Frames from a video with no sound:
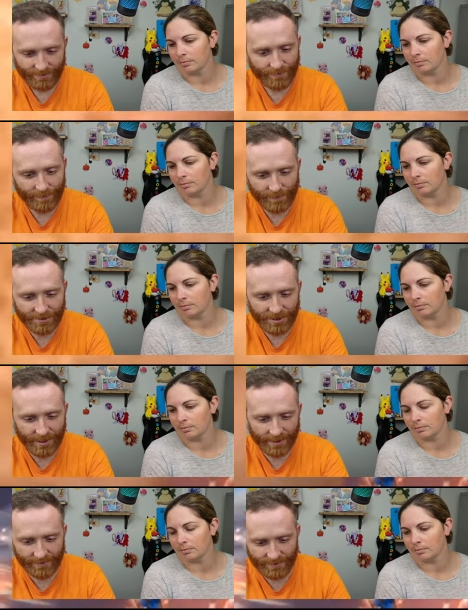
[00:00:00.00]
Speaker 1: Reverse
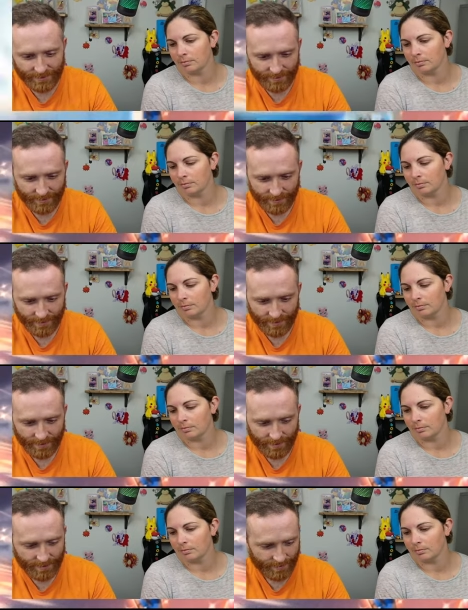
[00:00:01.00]
Shellos.
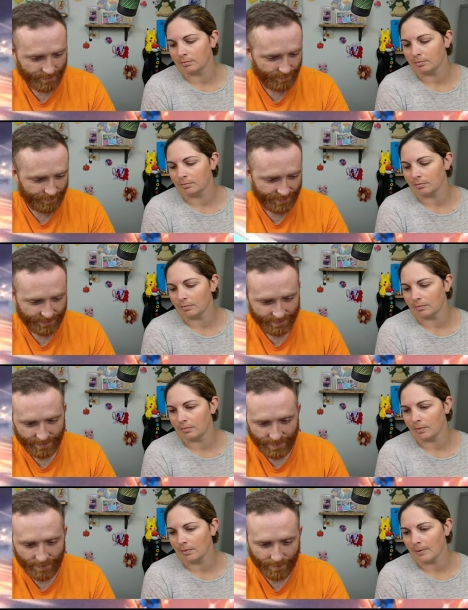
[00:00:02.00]
Oops.
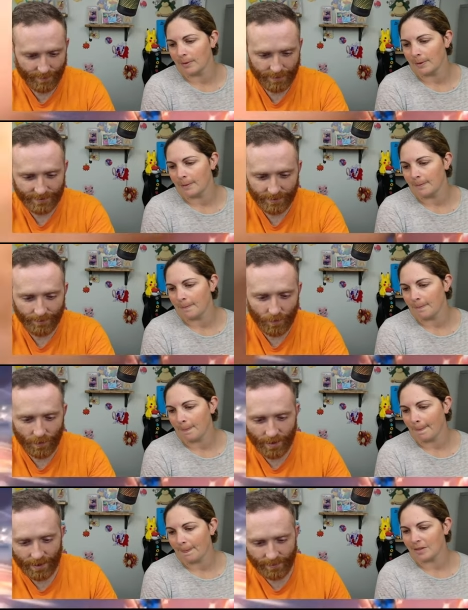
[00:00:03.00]
A reverse
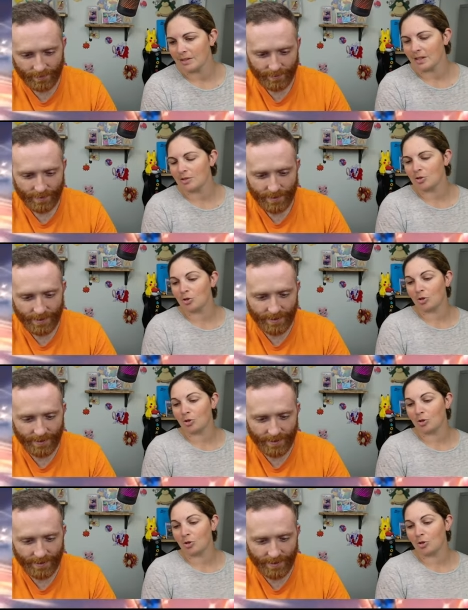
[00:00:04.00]
Glamora. It's because you're